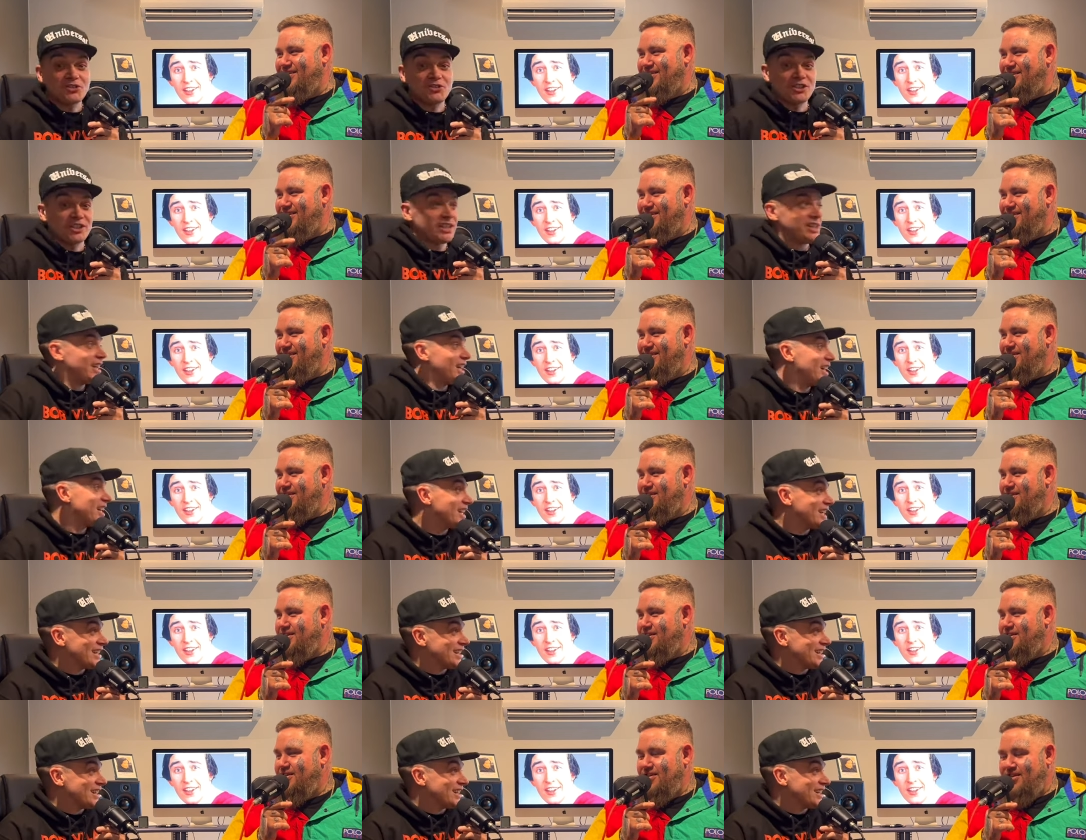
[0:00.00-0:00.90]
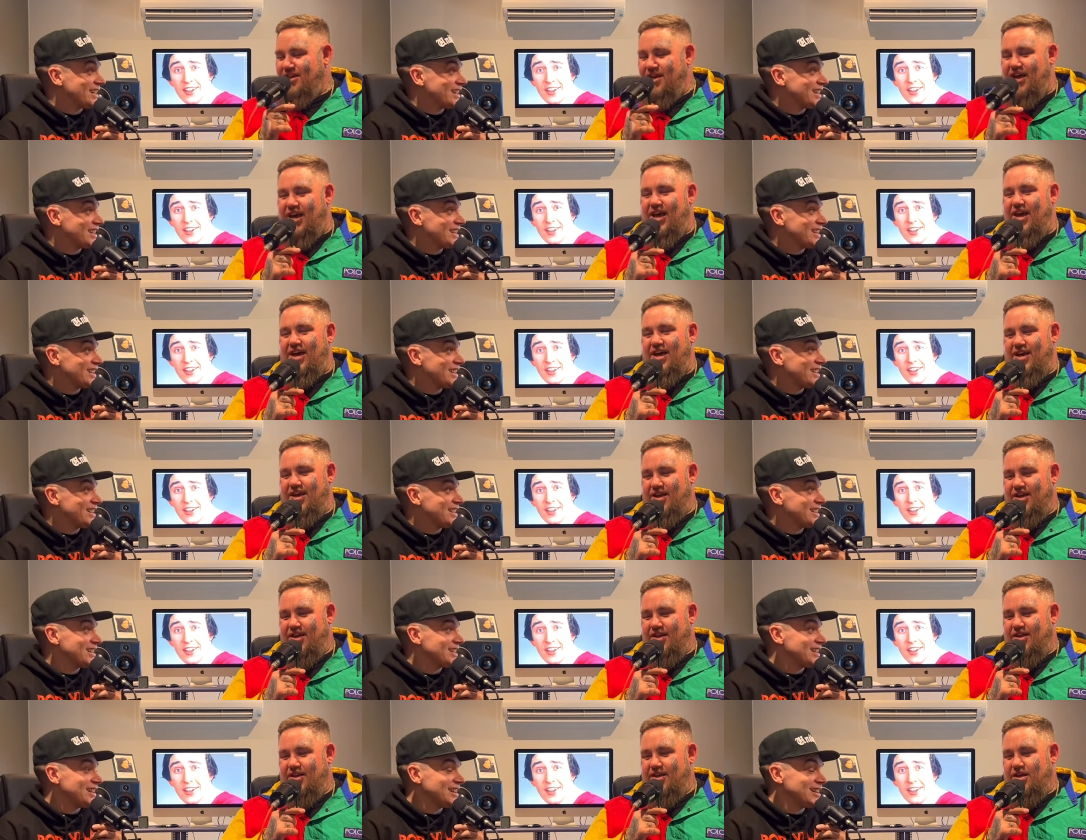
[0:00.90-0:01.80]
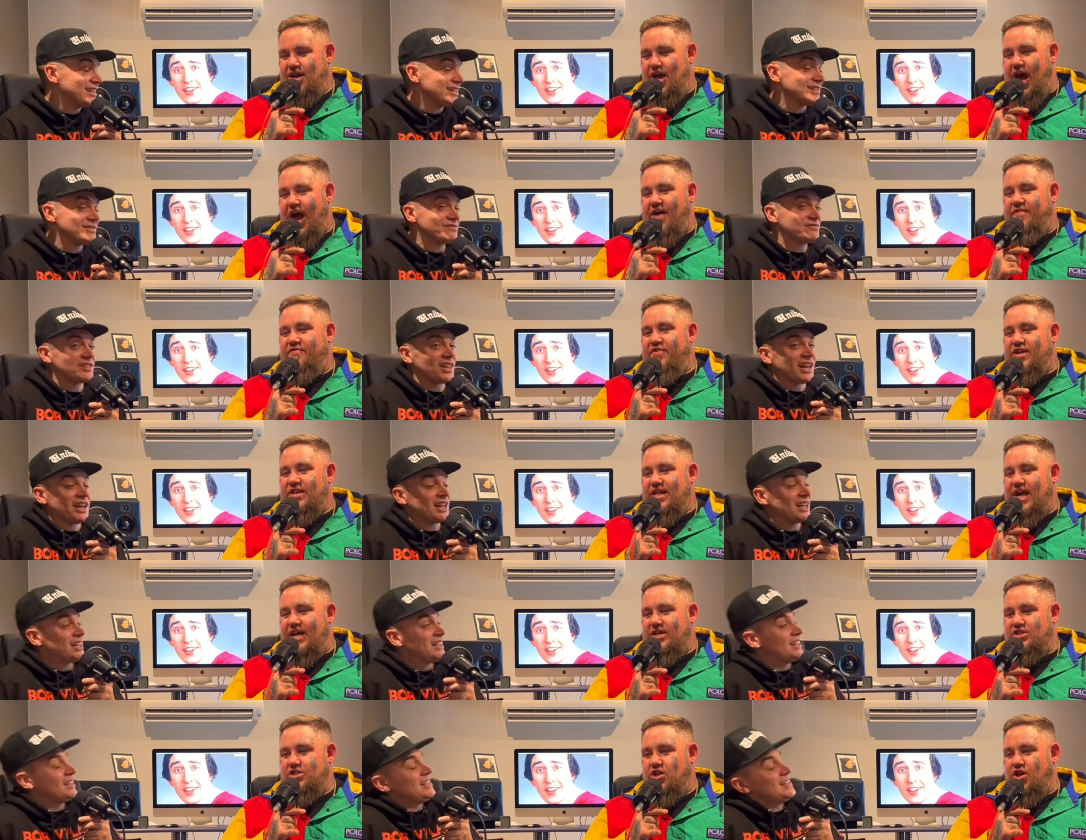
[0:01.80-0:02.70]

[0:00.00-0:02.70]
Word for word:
Speaker 1: because you can.
Speaker 2: Yeah, Love I think